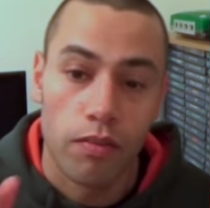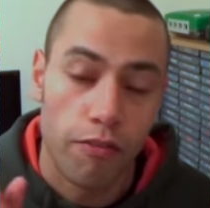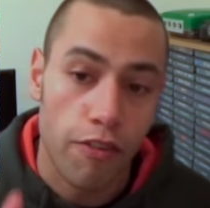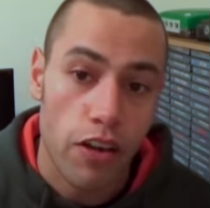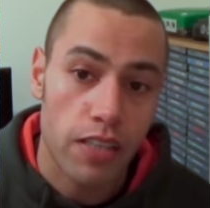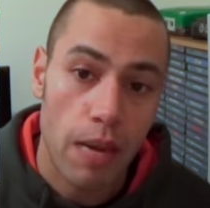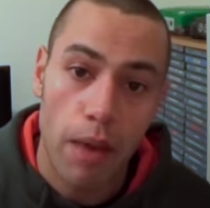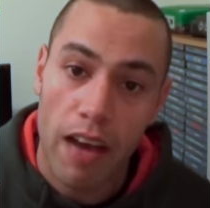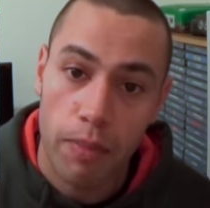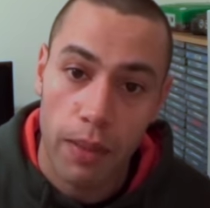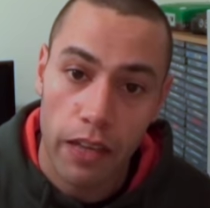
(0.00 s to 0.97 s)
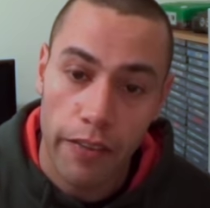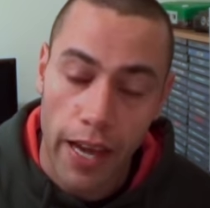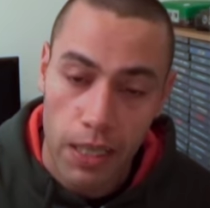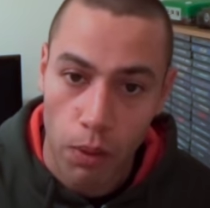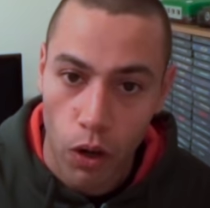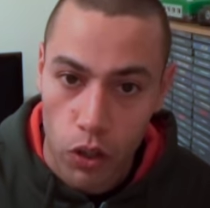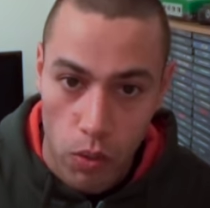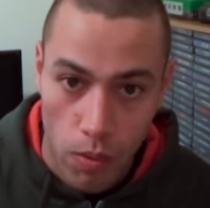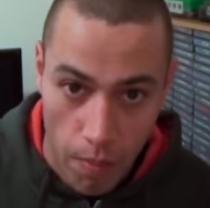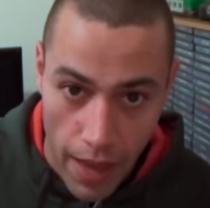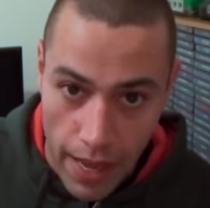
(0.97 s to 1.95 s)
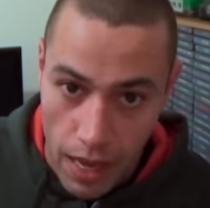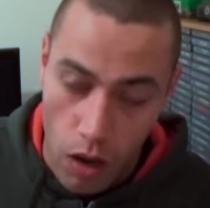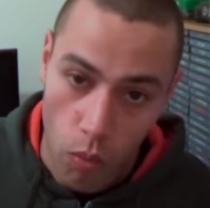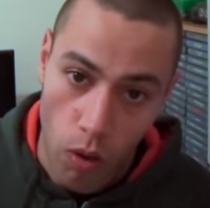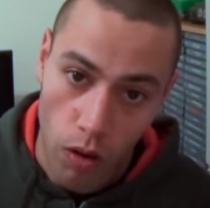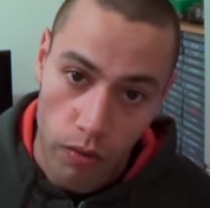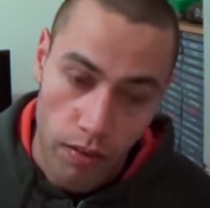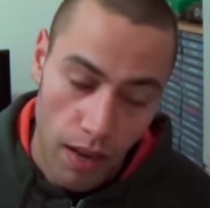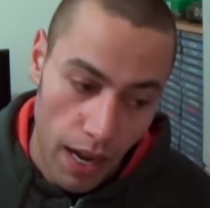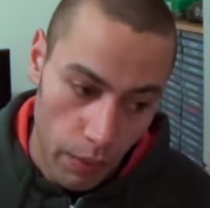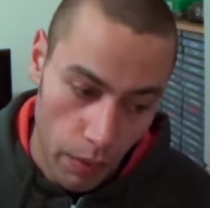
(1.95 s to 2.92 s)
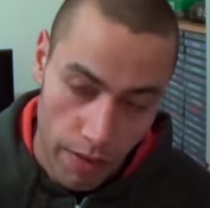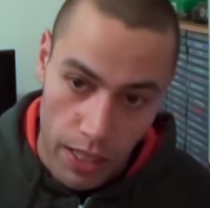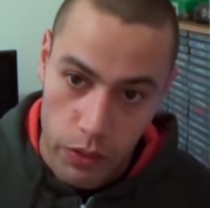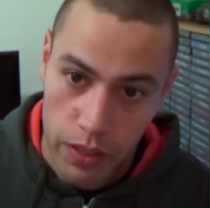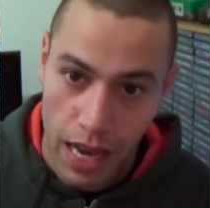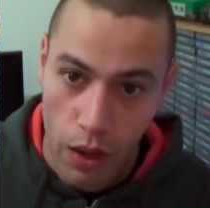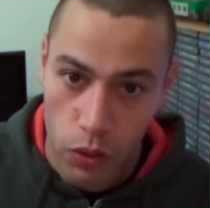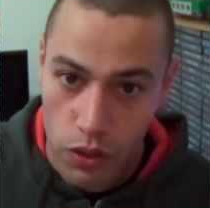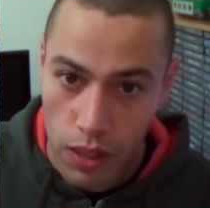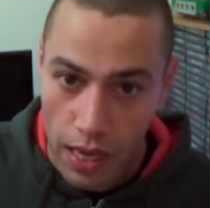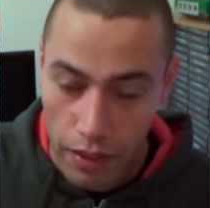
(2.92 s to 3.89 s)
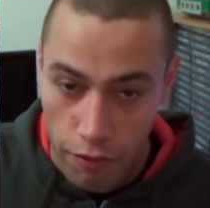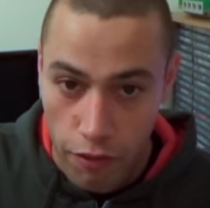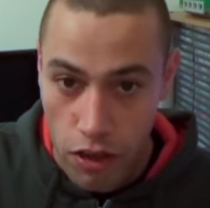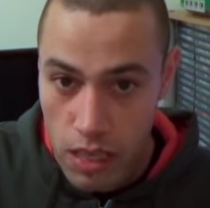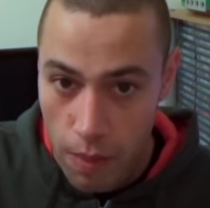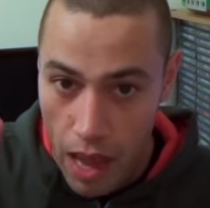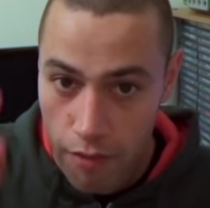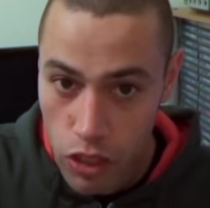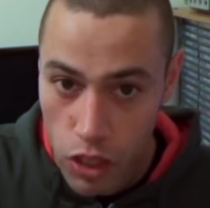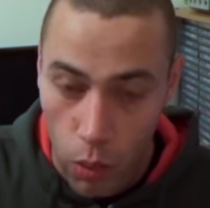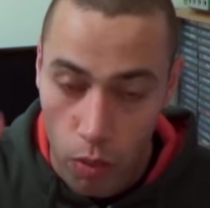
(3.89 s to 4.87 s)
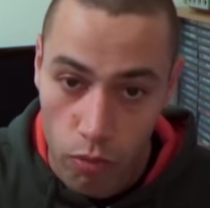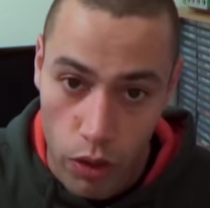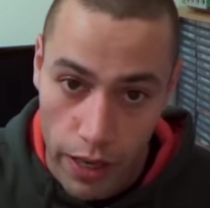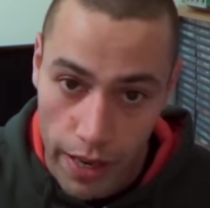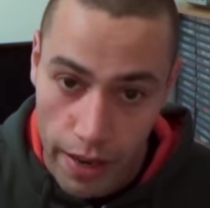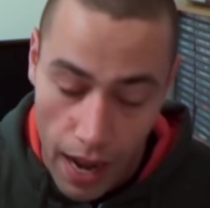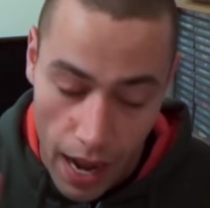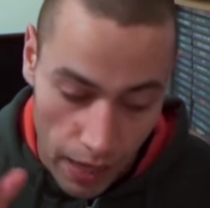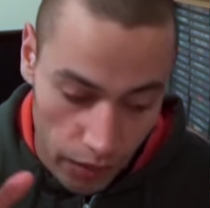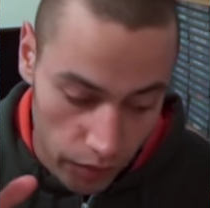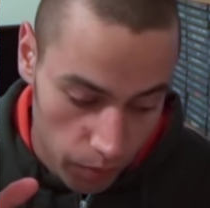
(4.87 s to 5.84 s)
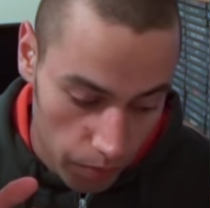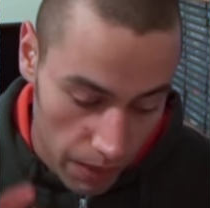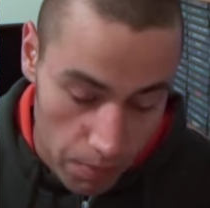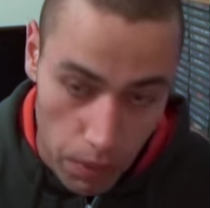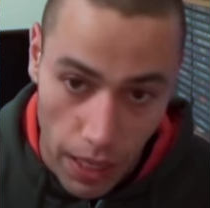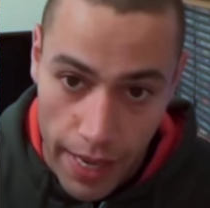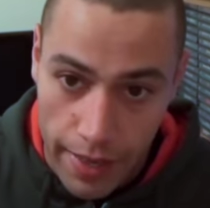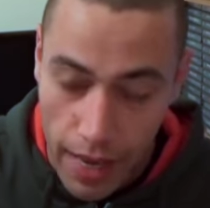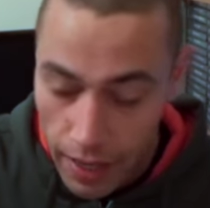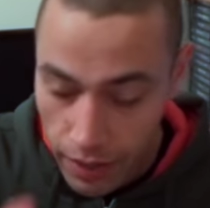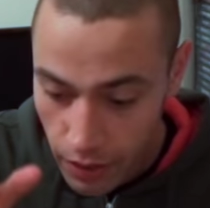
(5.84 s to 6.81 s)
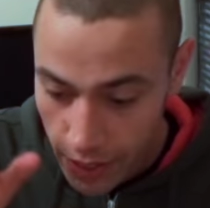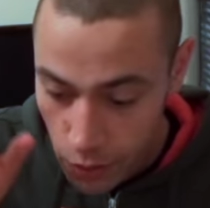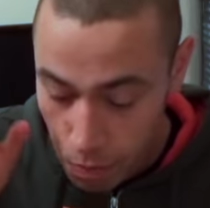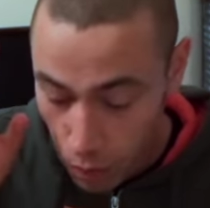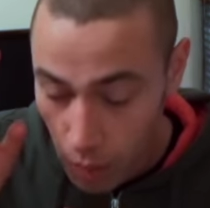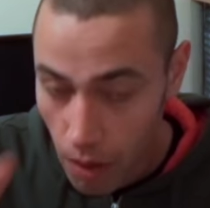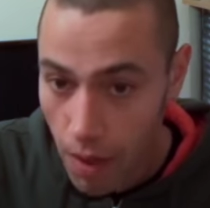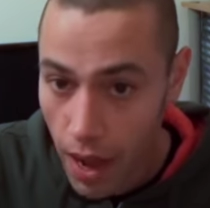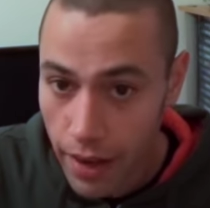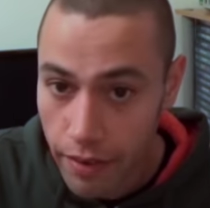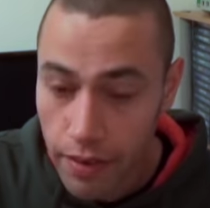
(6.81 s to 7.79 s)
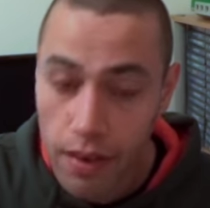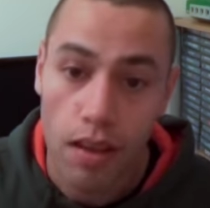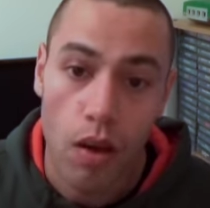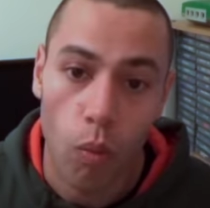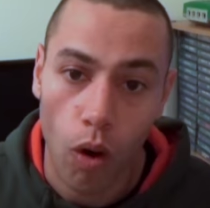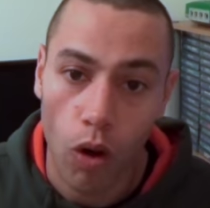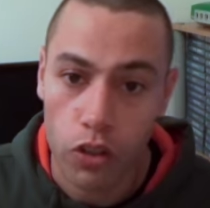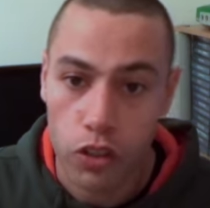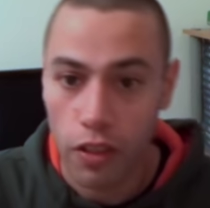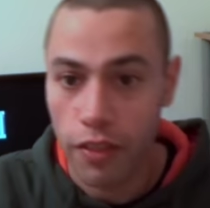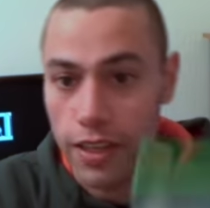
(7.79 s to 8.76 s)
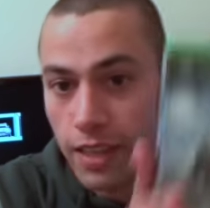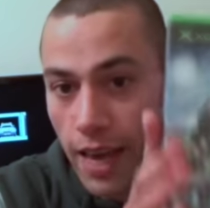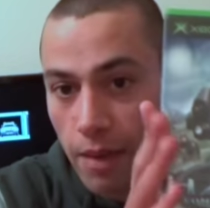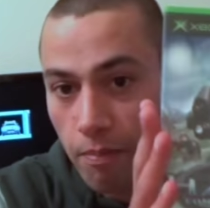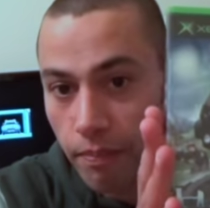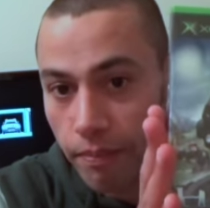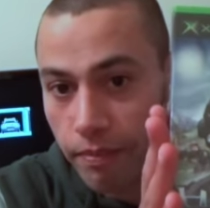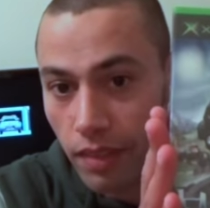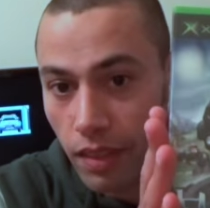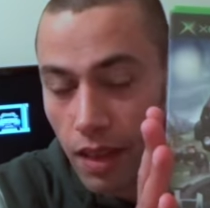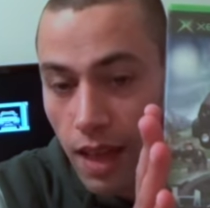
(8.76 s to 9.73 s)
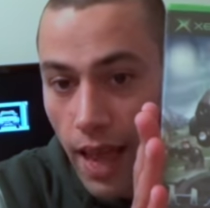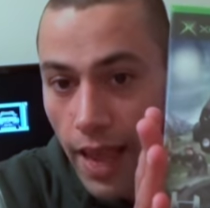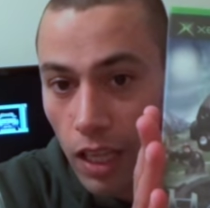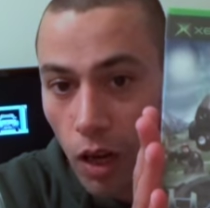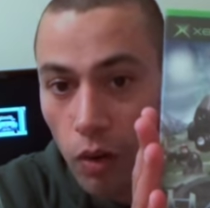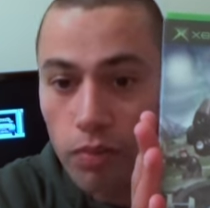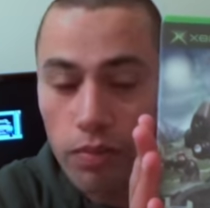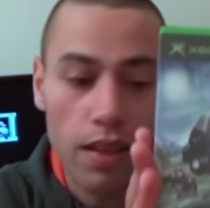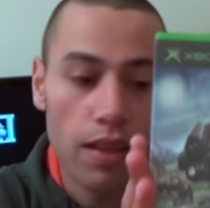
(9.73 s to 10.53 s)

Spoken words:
First game I ever played on the Xbox, when my mate had got one, and I went round to his house, and the first time I ever saw one running and being played, and it just blew my mind, was this game, Halo.